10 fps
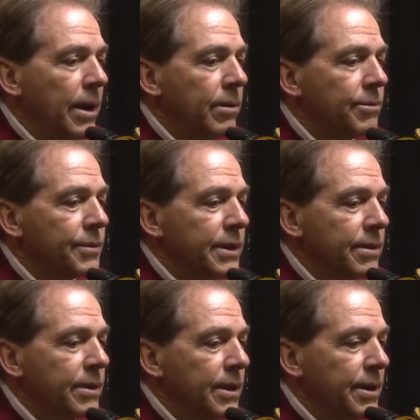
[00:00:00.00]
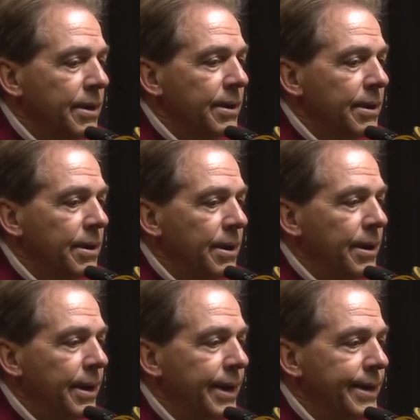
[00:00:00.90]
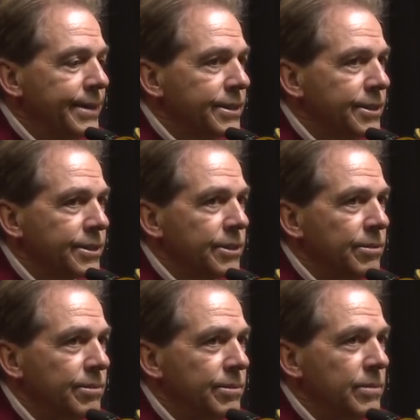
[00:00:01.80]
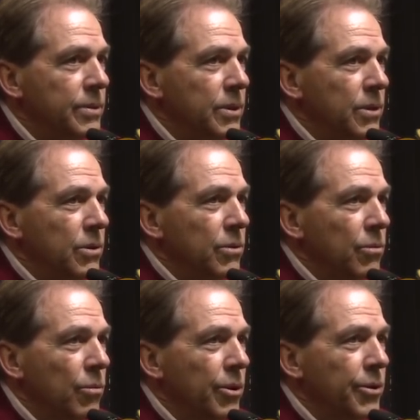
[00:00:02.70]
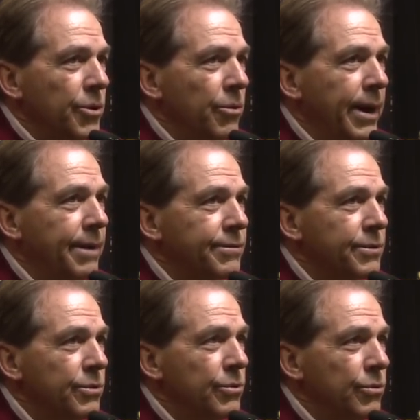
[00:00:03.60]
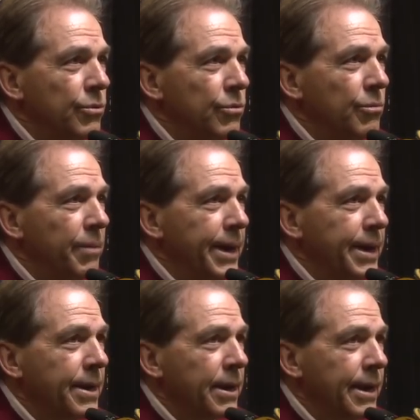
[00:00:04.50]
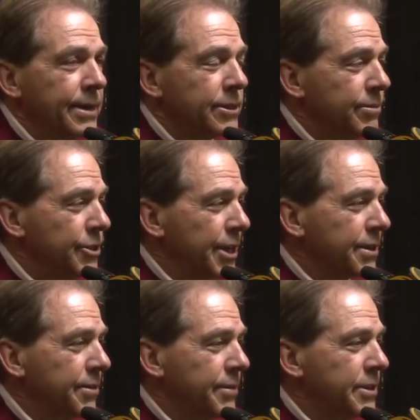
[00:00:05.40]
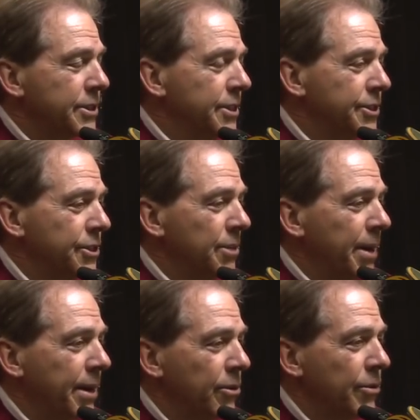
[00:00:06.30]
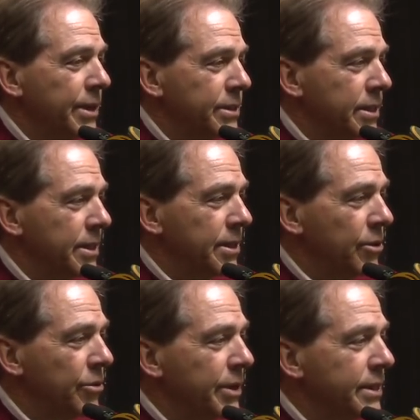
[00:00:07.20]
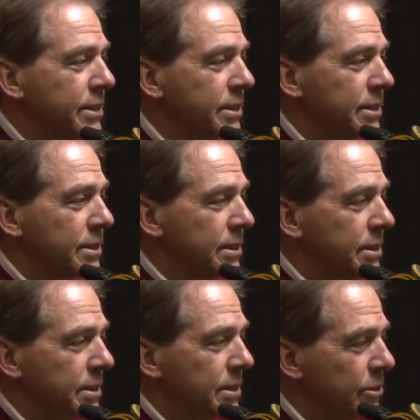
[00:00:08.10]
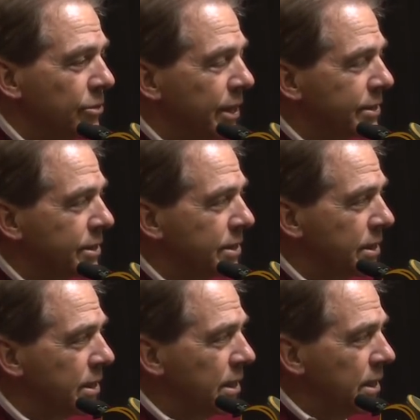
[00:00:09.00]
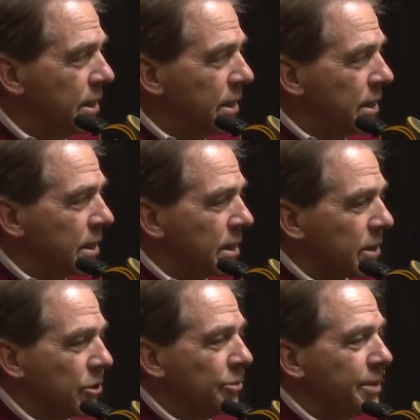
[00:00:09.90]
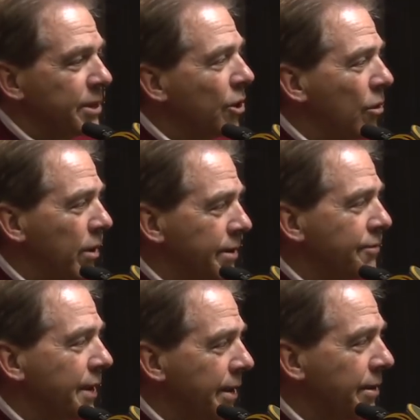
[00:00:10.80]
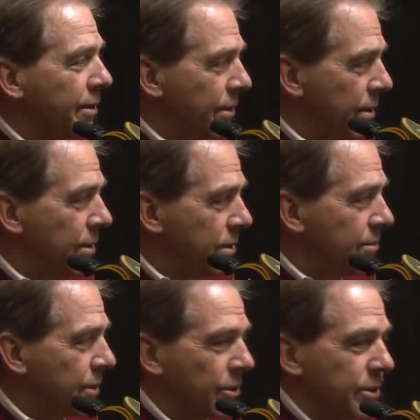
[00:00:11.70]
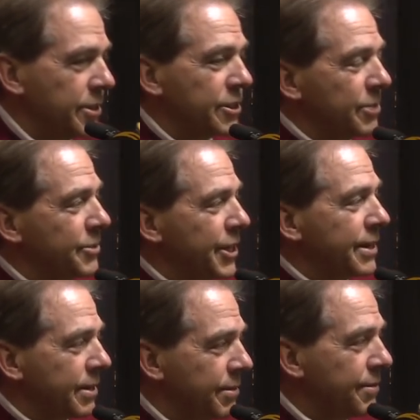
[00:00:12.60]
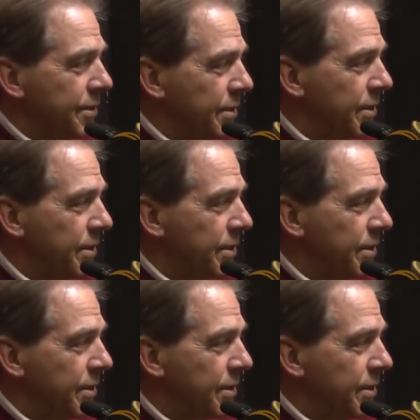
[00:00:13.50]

don't think that any system where you have to make a subjective decision about who gets in and who doesn't could be totally fair, because it's subjective.